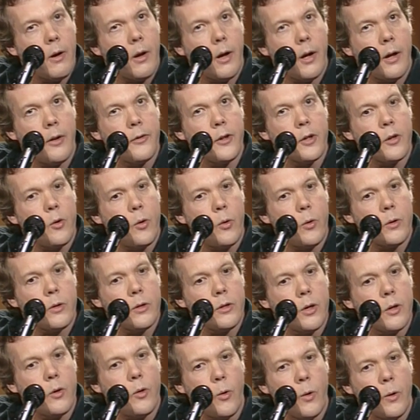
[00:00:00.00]
Uh, the core
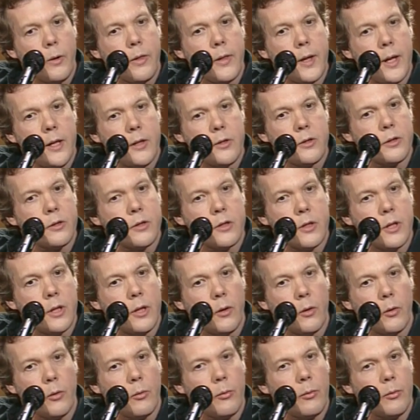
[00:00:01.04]
the core things are
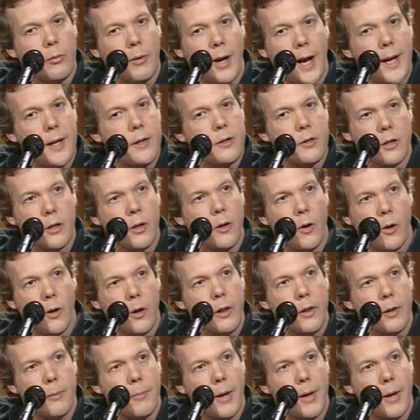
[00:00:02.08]
still right to the heart of the